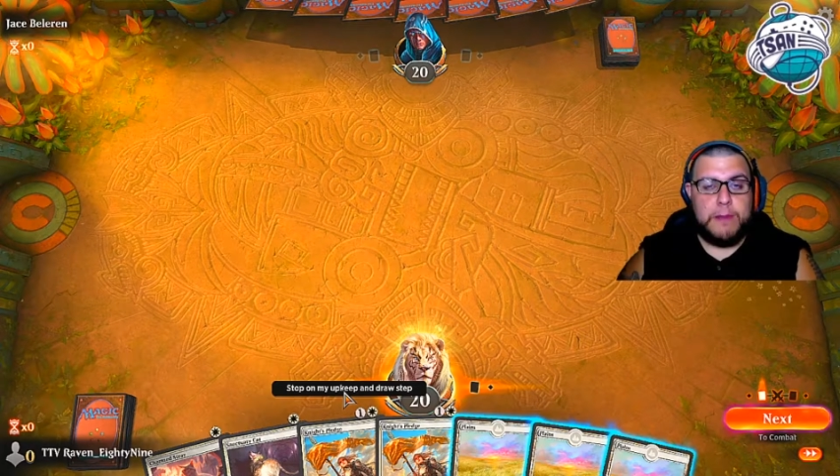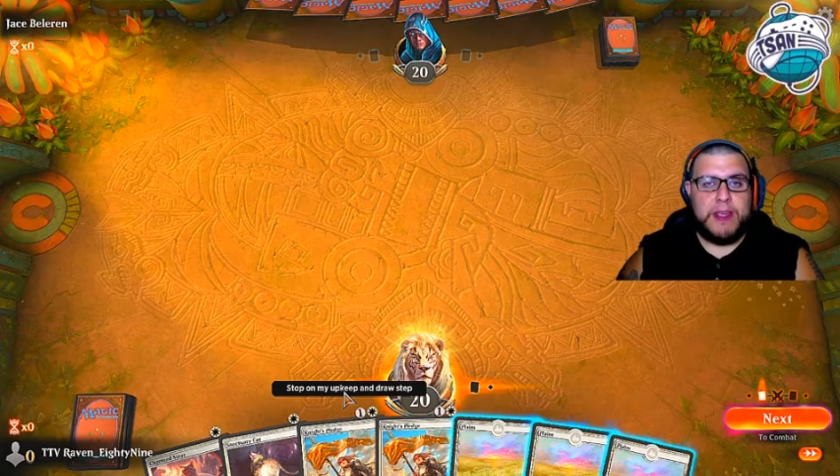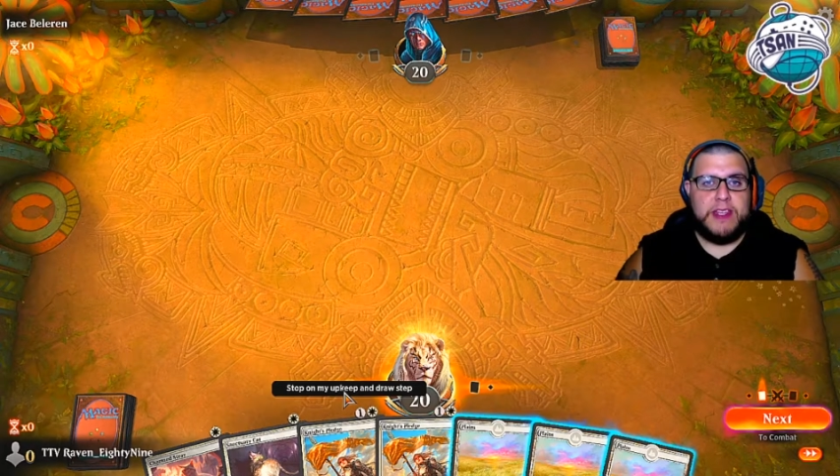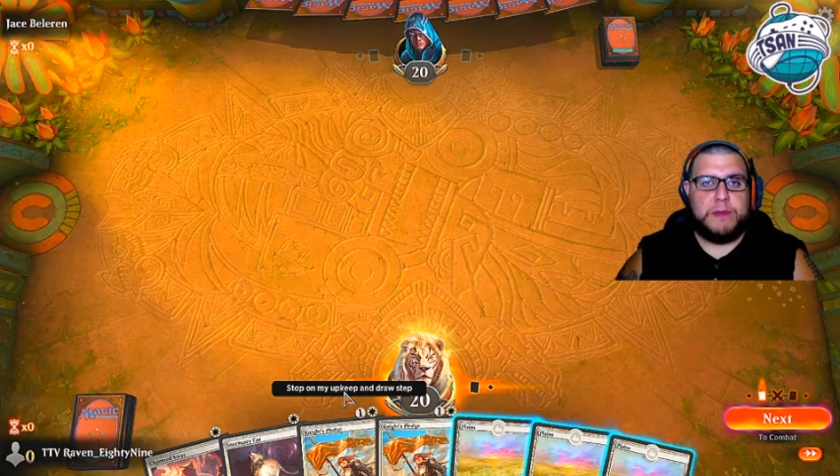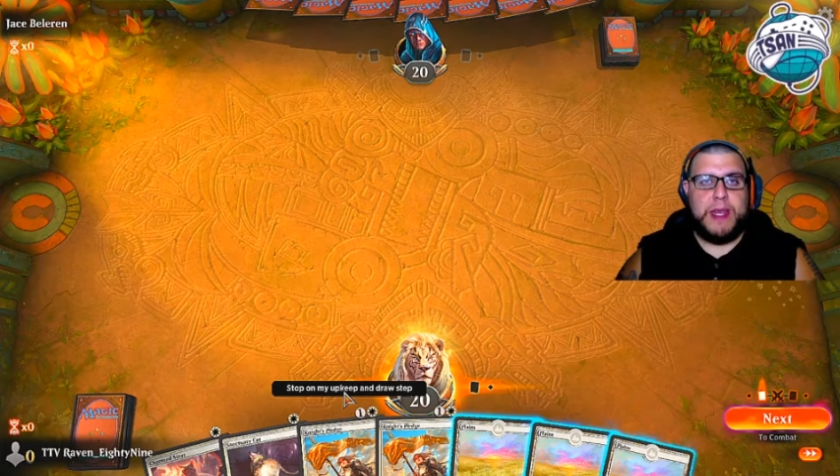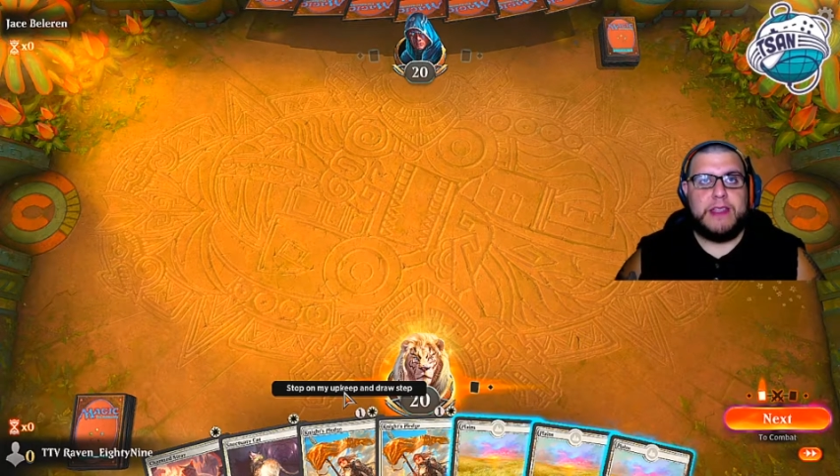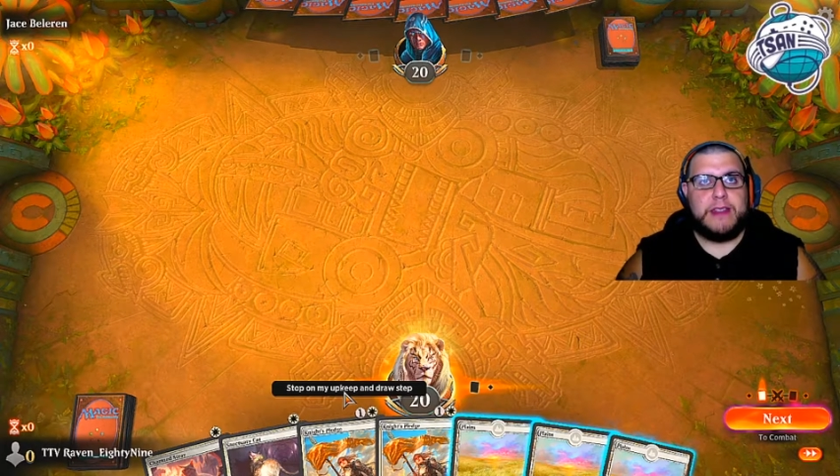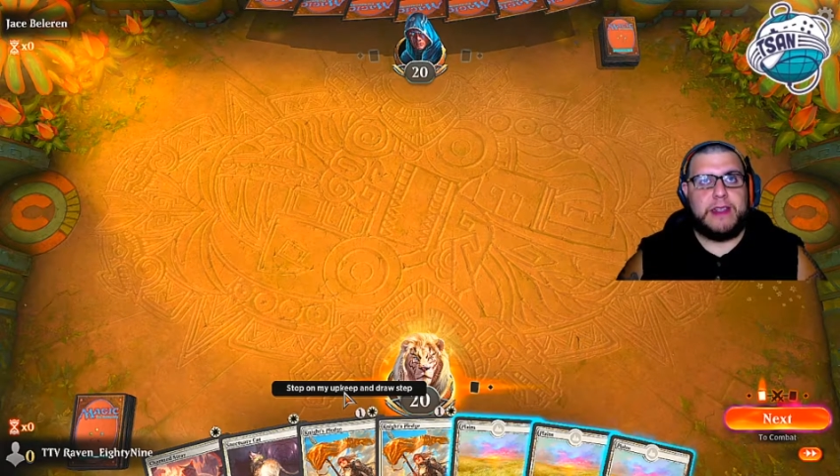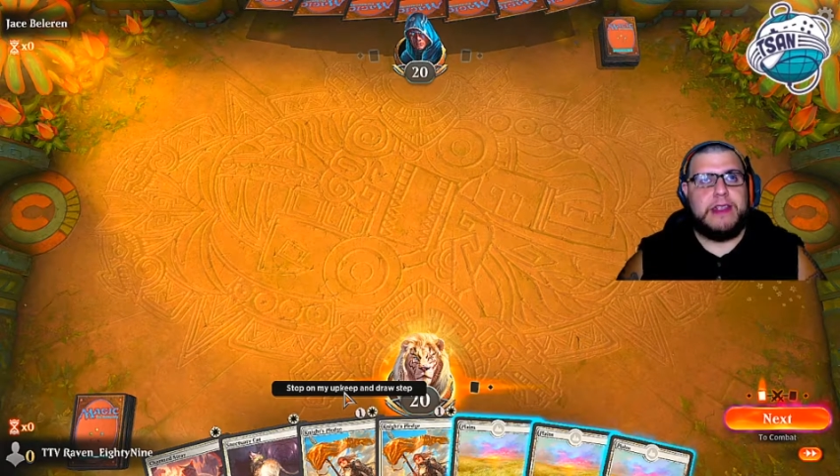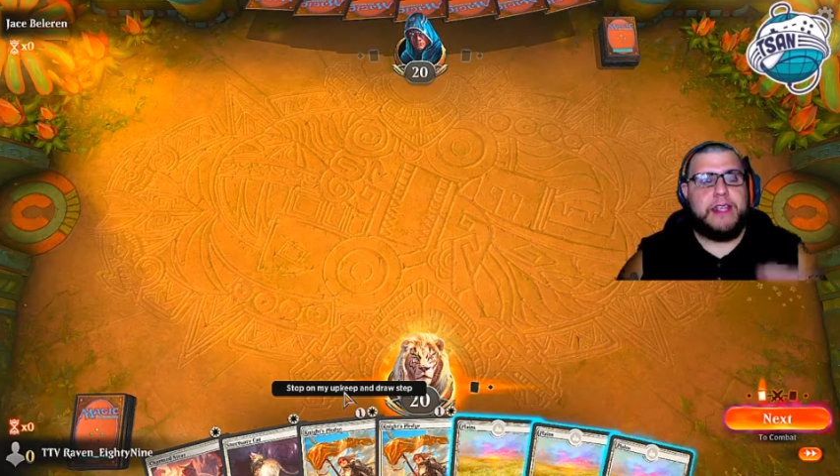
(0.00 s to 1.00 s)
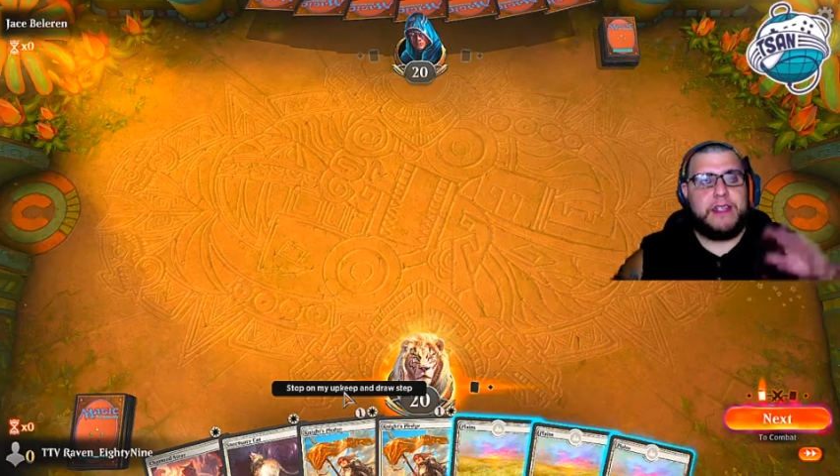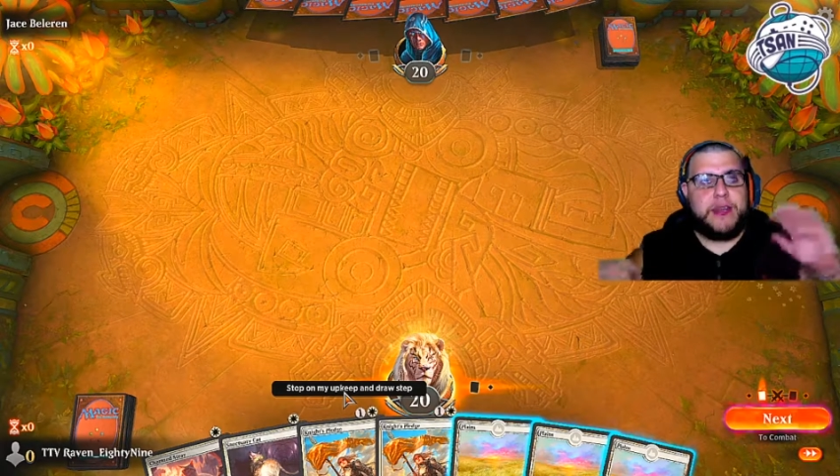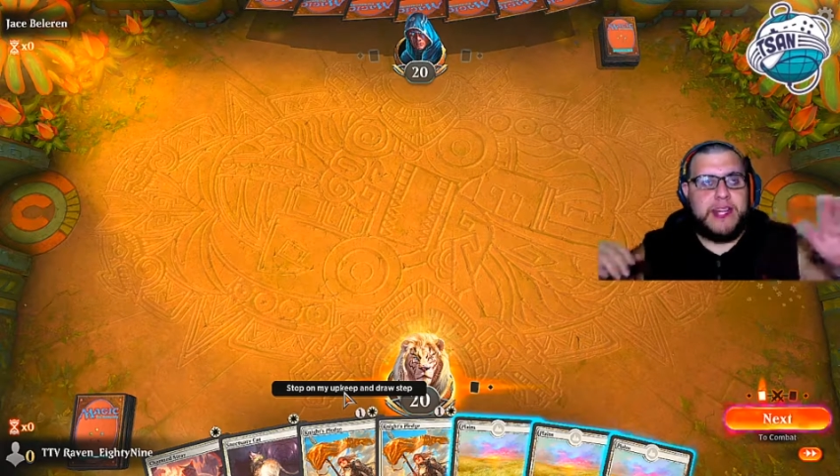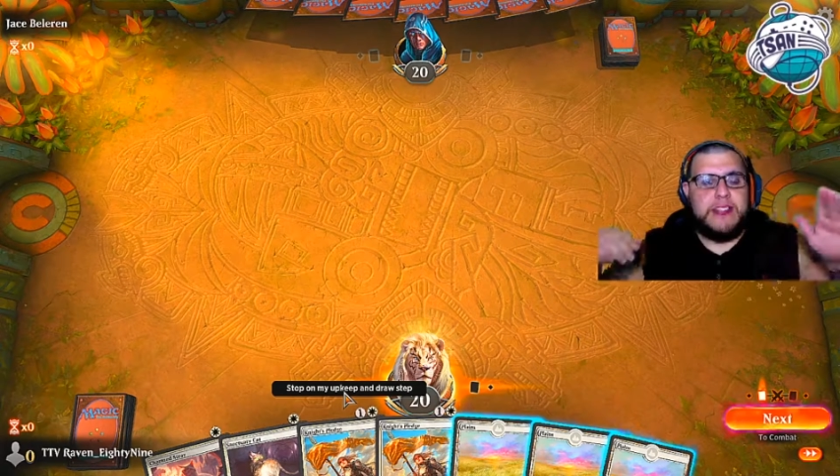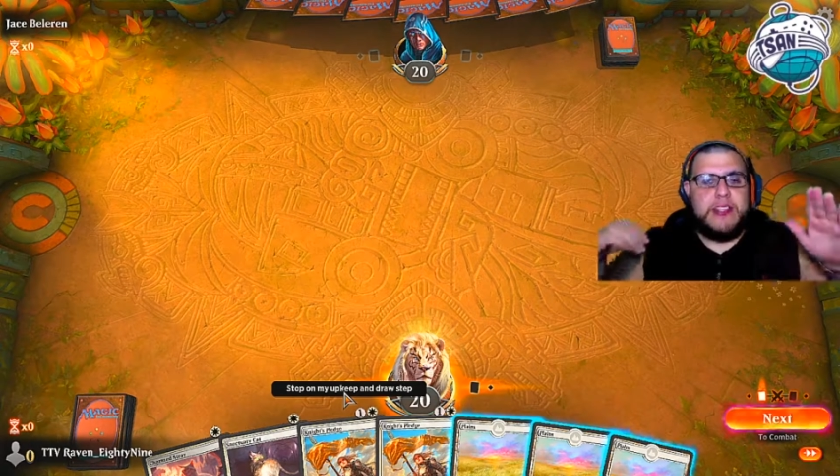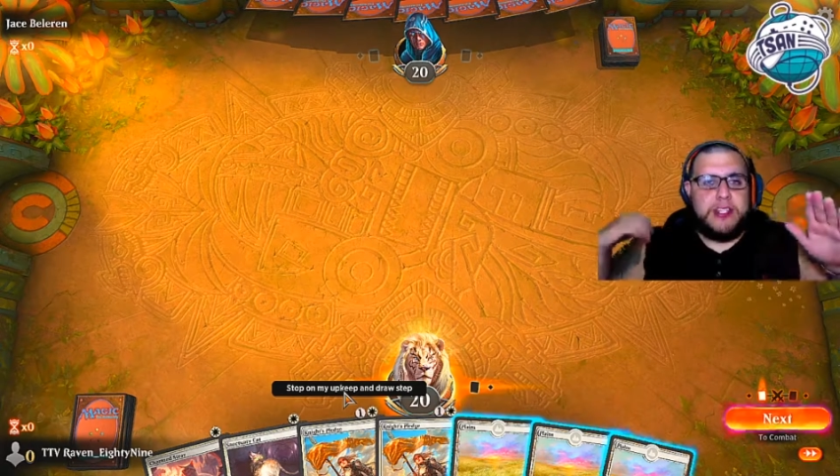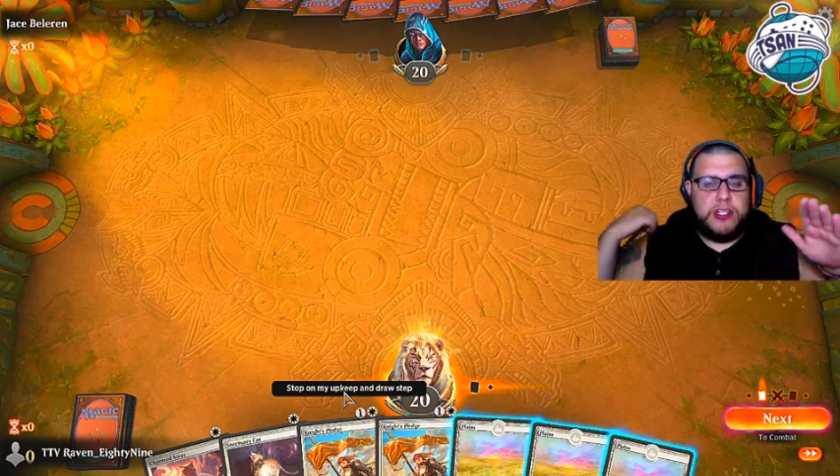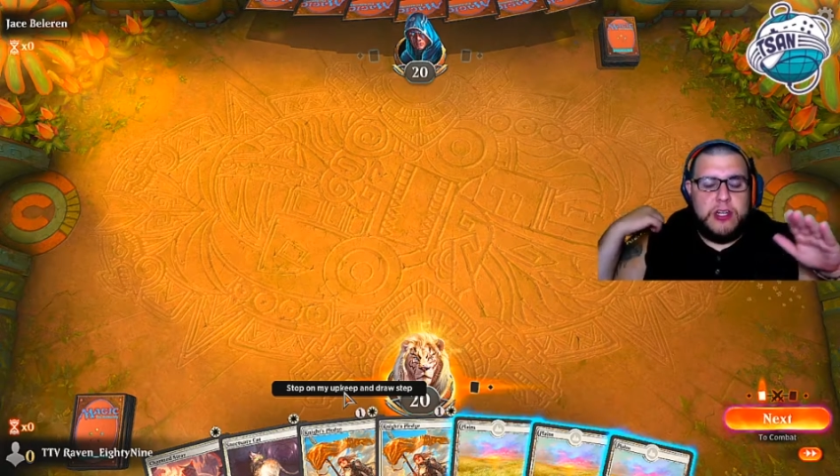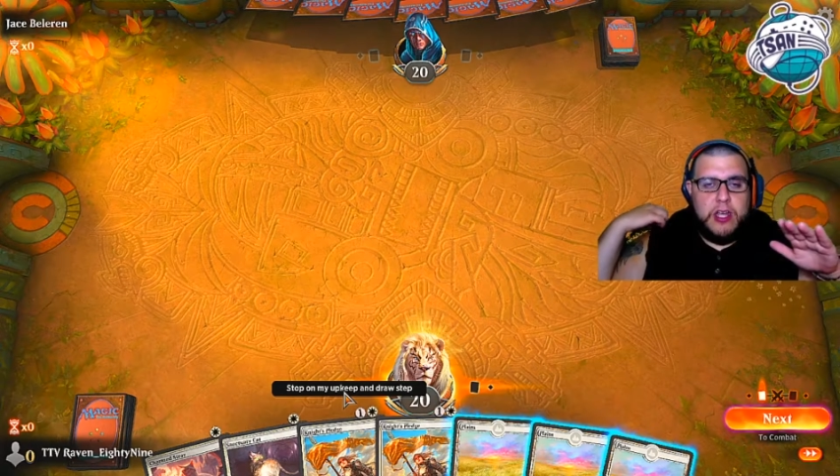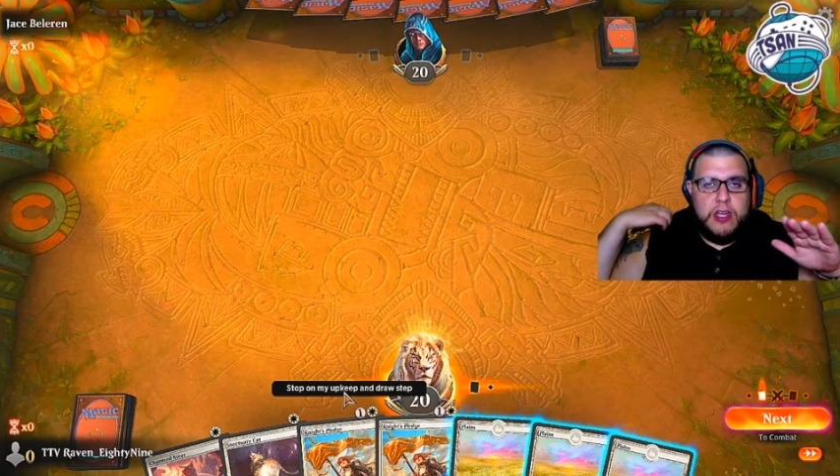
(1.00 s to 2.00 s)
is basically the
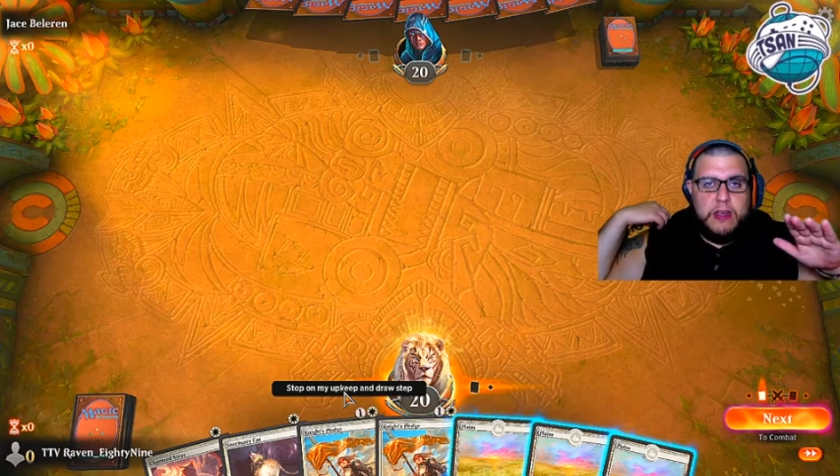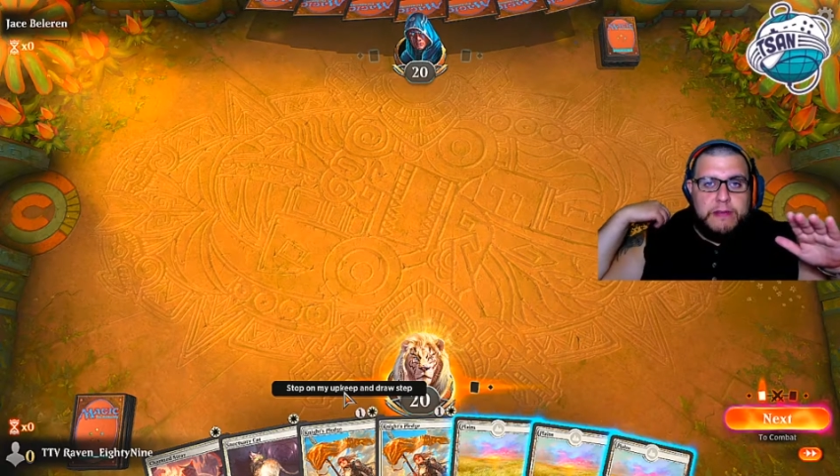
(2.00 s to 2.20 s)
transition of